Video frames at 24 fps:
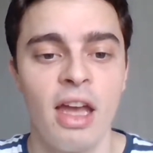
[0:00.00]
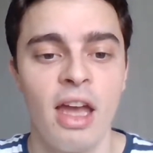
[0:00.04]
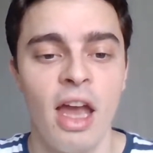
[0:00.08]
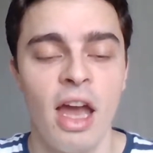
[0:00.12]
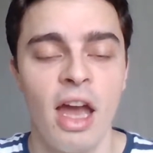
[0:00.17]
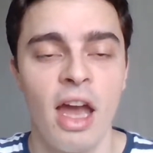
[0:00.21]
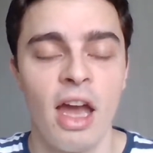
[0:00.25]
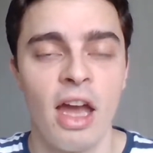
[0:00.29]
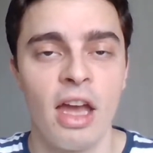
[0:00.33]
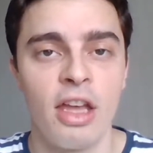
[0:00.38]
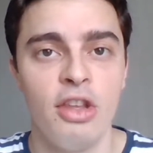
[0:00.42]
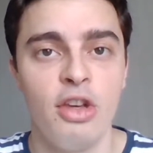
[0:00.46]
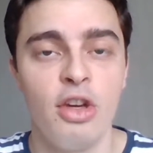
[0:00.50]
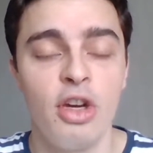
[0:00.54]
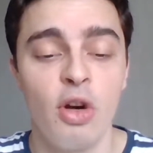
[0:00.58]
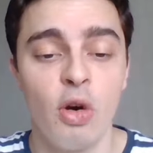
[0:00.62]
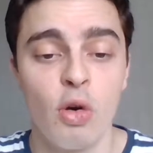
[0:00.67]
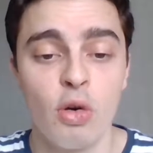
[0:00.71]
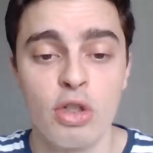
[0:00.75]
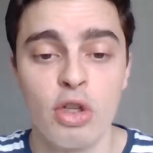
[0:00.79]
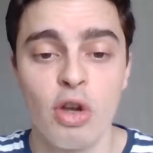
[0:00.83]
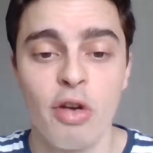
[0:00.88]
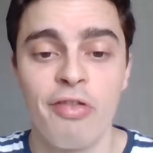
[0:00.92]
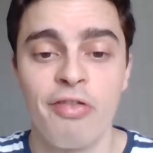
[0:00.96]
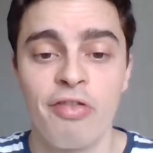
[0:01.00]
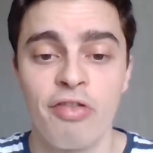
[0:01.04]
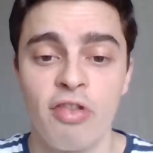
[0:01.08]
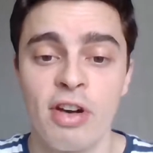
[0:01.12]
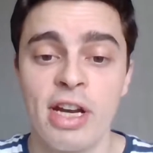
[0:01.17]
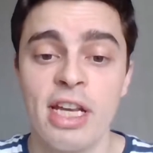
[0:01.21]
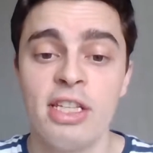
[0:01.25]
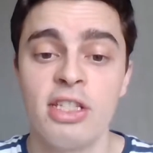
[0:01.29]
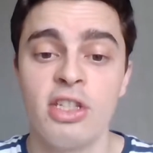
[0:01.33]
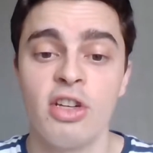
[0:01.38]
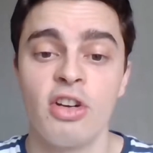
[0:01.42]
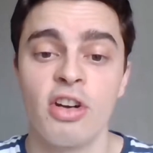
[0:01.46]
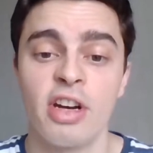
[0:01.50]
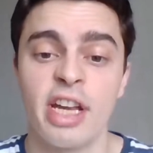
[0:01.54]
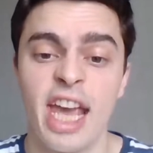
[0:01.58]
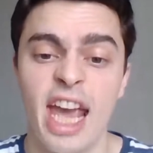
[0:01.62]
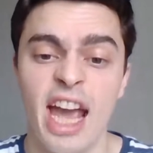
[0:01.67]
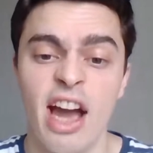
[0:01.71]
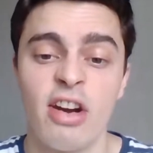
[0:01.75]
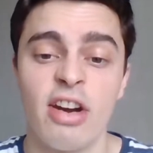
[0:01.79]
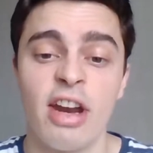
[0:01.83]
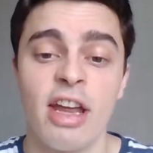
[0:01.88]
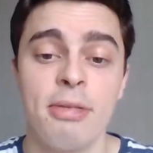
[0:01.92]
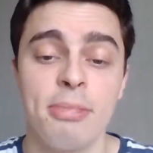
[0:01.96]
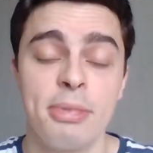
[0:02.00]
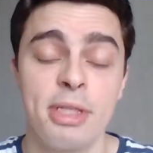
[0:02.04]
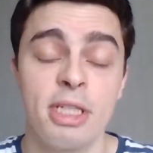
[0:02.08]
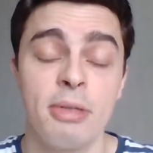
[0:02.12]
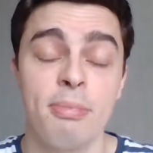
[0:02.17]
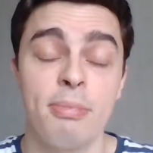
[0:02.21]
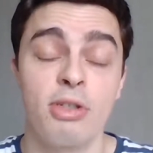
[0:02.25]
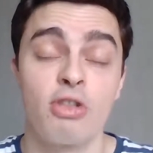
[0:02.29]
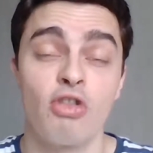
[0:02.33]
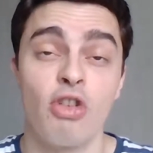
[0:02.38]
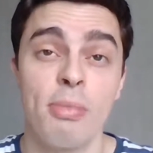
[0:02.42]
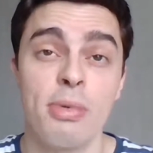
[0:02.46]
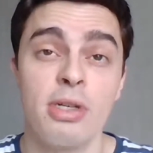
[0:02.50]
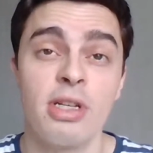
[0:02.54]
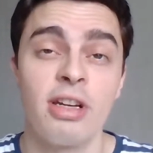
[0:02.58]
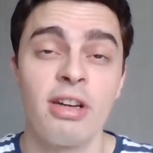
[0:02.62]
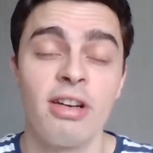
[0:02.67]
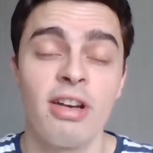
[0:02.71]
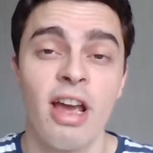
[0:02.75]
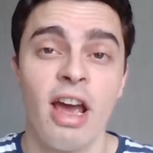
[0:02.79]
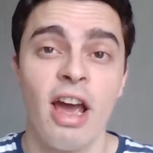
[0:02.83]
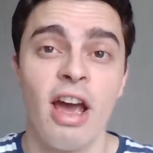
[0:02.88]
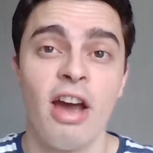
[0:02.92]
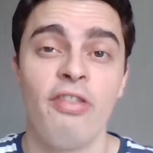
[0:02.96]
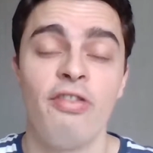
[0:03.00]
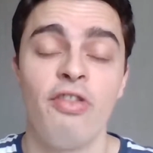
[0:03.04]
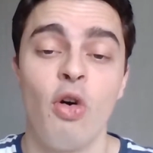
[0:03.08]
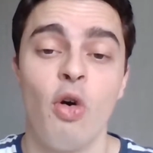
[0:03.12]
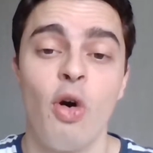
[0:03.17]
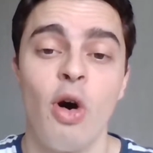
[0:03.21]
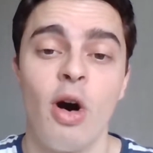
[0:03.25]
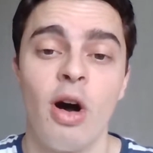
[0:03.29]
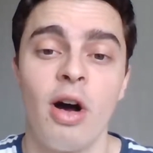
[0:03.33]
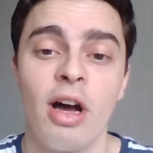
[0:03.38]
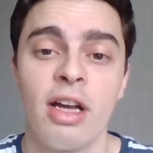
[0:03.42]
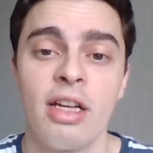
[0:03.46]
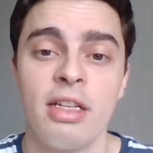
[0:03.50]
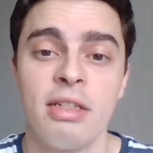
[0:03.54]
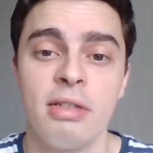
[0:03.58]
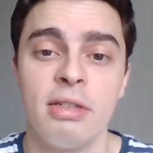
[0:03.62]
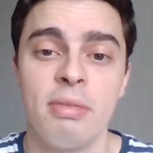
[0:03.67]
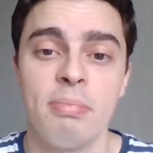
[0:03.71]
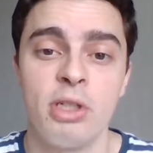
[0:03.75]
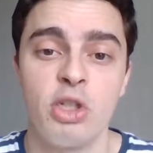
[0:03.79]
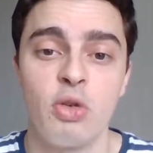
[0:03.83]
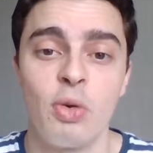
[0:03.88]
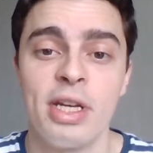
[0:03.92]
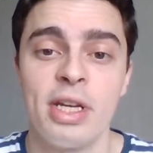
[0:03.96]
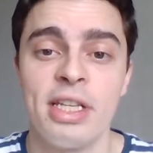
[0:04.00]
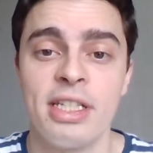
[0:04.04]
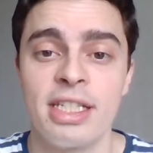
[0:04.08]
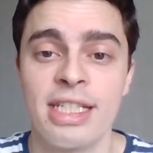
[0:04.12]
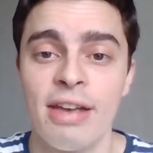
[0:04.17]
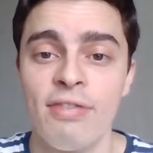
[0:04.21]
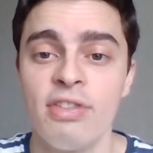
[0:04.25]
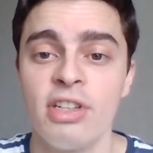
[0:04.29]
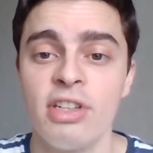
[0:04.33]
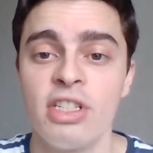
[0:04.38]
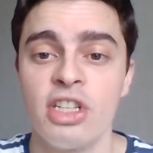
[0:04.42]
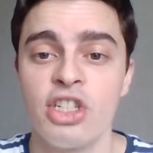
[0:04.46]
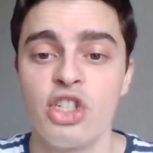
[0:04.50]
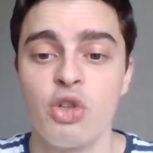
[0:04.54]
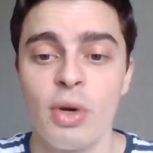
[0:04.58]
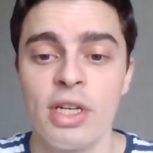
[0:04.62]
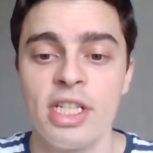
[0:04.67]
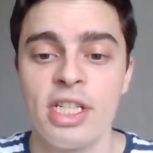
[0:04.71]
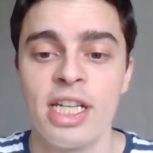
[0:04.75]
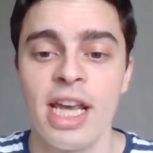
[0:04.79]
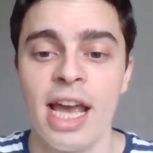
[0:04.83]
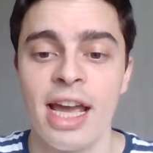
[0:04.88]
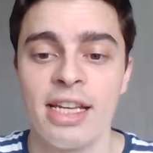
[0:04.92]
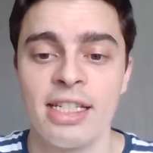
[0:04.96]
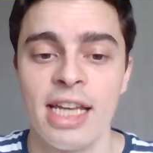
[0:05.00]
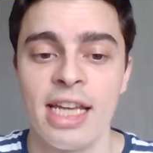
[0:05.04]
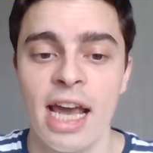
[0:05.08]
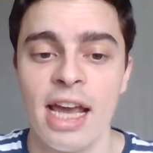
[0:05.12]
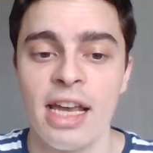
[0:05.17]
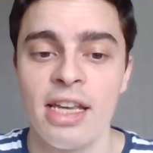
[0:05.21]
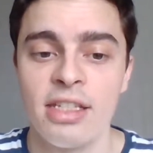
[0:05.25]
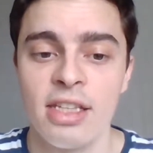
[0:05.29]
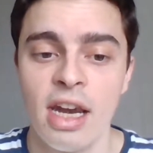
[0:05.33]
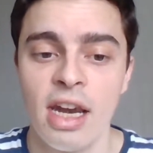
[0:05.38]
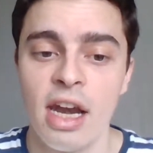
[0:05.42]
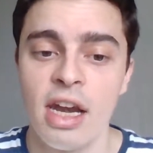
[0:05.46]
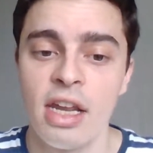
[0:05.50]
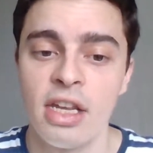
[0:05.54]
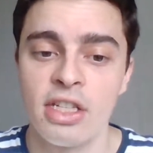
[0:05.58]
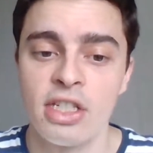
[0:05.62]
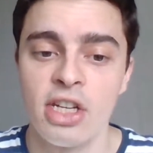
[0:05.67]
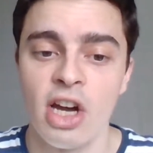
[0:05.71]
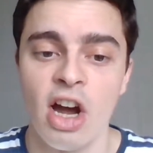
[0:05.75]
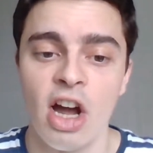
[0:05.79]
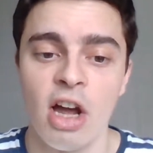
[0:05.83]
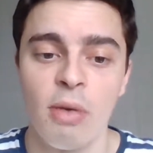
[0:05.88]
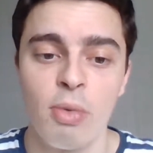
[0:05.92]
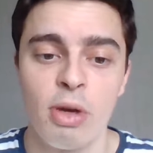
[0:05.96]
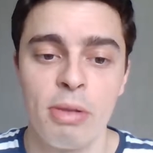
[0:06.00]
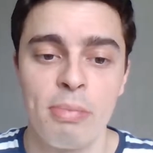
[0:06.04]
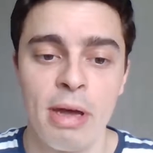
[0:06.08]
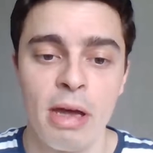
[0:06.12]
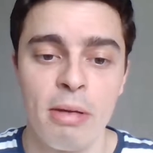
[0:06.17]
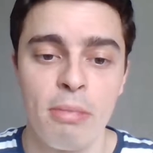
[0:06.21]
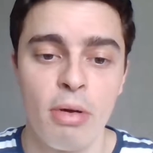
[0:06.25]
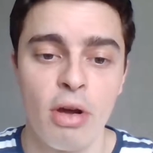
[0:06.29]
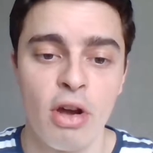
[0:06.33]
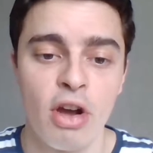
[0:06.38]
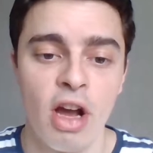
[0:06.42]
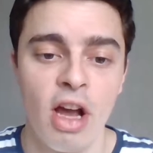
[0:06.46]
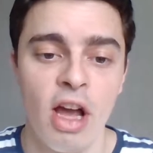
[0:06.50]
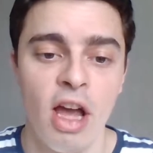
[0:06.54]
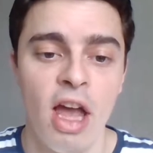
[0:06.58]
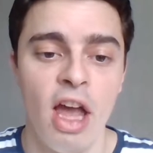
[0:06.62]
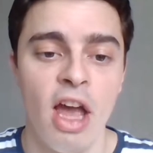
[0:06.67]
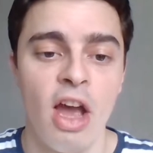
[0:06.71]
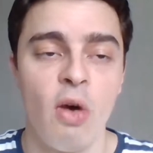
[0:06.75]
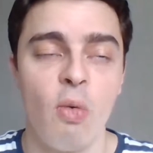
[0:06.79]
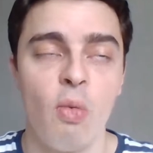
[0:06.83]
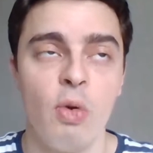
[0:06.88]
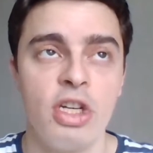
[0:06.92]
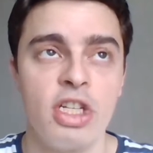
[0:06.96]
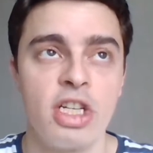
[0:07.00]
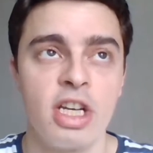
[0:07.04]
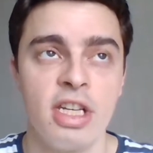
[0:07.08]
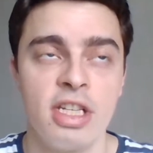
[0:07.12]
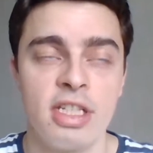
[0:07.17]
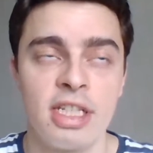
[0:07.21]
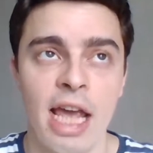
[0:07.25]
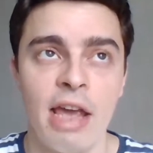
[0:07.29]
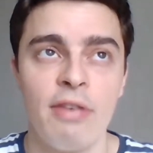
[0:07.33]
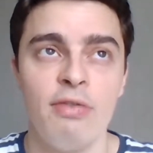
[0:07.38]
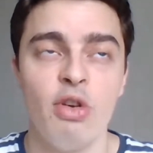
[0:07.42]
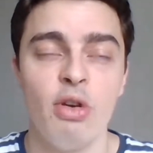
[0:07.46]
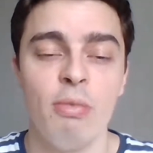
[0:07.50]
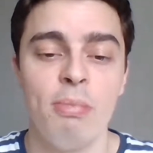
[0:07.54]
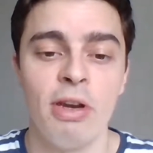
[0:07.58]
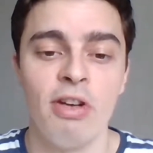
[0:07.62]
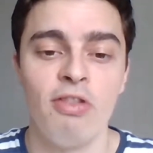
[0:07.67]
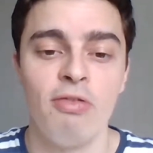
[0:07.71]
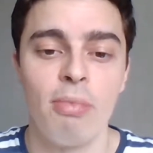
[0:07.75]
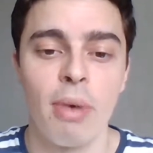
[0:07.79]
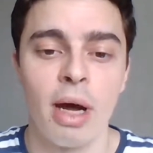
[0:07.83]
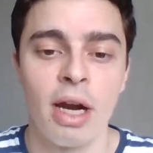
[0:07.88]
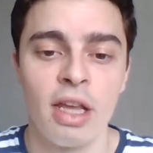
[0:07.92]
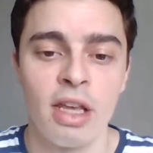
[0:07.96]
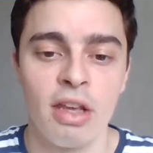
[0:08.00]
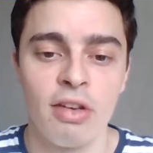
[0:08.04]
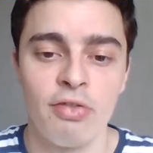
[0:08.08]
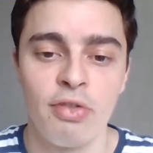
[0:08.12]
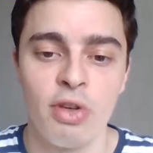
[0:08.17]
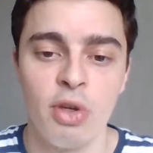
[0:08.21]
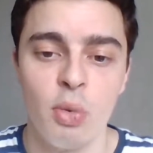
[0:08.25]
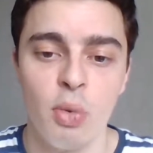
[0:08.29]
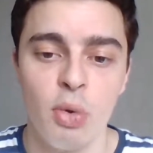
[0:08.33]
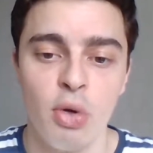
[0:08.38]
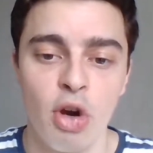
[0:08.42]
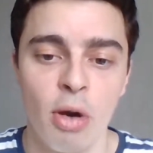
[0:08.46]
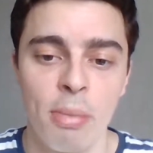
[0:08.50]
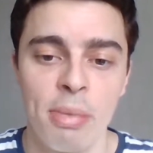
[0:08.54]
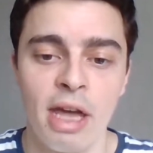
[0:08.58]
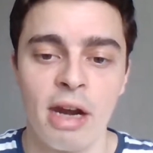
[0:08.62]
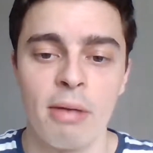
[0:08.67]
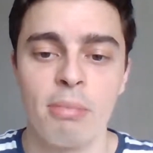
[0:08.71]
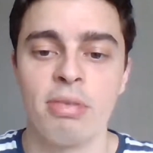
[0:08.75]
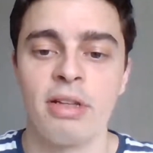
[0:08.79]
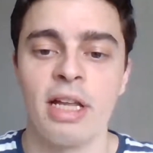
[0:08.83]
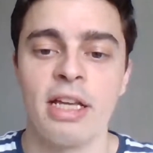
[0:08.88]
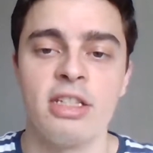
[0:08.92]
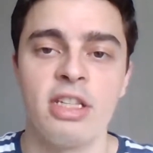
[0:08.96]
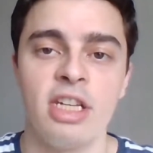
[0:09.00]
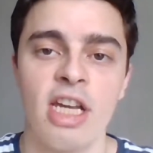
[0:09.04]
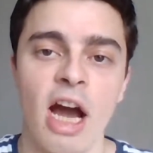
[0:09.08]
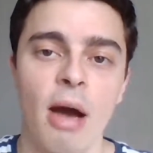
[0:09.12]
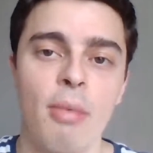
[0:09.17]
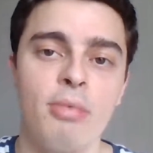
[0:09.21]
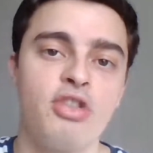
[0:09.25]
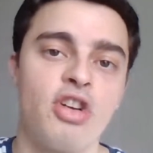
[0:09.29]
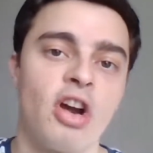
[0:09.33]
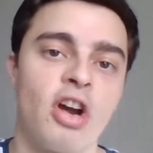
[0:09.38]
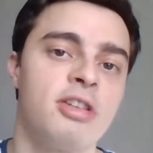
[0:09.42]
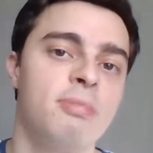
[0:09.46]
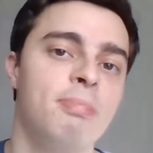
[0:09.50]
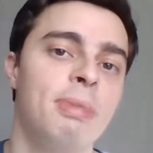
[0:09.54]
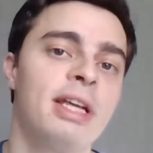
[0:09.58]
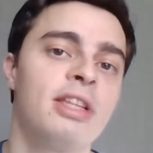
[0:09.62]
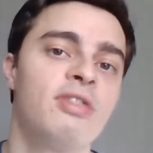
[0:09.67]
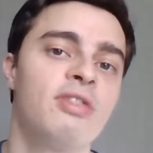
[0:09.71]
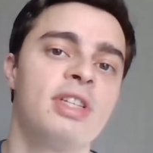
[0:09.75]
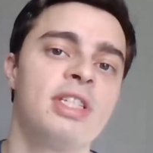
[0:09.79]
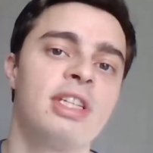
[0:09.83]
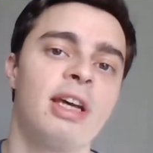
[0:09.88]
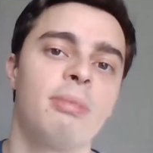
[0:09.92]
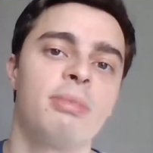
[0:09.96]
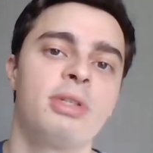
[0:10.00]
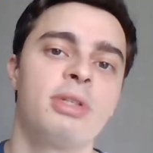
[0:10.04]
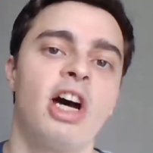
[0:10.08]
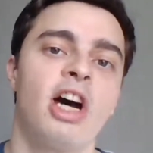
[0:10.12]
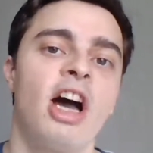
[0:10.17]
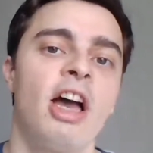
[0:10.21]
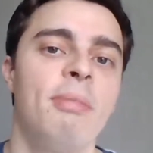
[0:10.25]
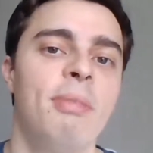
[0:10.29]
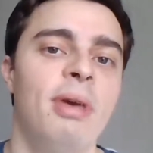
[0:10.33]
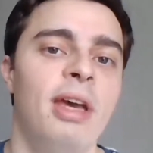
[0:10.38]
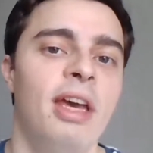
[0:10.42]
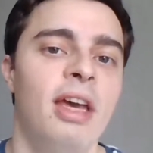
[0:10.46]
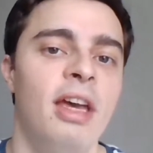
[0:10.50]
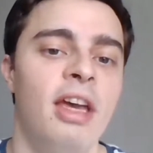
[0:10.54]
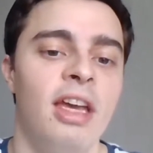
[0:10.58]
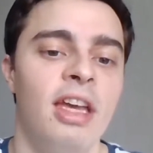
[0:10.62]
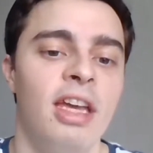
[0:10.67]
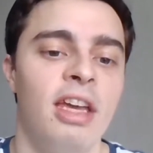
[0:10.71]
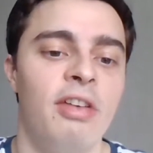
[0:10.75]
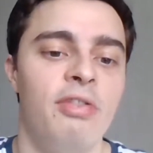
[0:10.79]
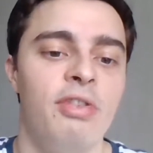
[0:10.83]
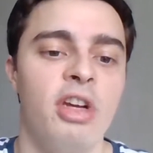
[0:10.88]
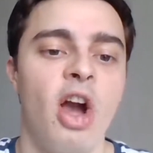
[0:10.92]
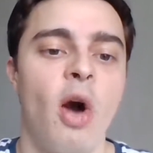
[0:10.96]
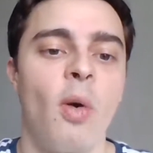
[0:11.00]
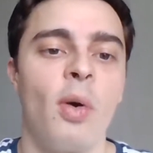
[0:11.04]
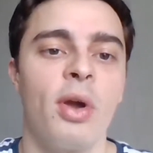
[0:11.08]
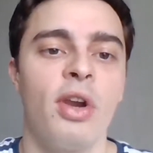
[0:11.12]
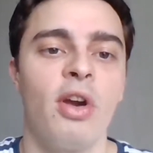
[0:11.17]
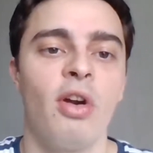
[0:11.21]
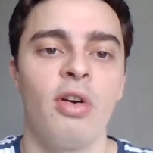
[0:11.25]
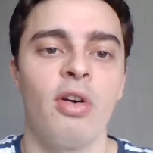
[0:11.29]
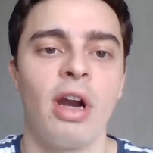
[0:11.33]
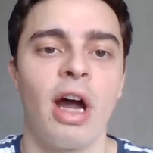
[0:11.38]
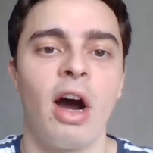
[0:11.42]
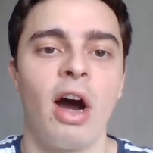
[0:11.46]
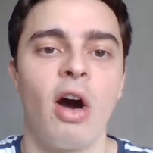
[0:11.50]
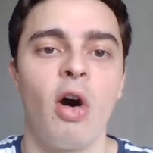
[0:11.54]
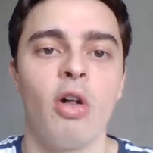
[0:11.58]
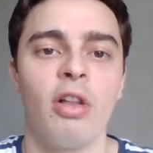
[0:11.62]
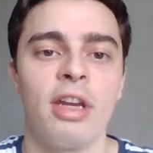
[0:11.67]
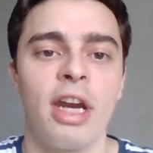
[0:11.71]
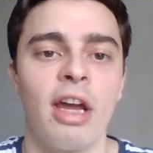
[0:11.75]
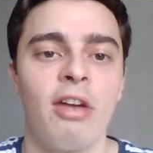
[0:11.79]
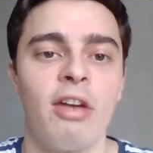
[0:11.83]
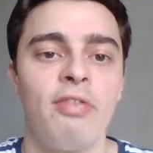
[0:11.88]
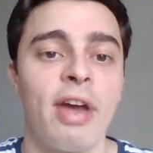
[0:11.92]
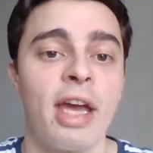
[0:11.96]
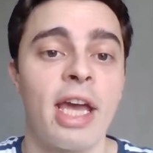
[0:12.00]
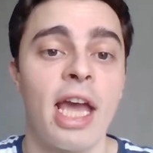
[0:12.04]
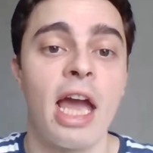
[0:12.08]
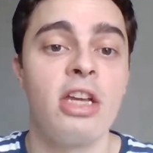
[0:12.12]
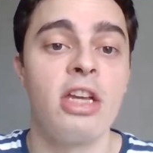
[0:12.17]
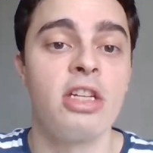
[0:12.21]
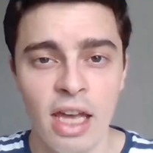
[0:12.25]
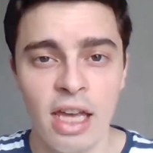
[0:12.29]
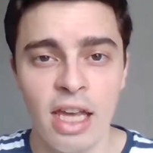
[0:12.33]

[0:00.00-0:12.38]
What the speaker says: You can also freeze your account and subscription for between 7 to 28 days at any time with BetBurger, which can save you a bit of money if you will not be able to place any arbitrage bets for some time, if you're going on a holiday or vacation.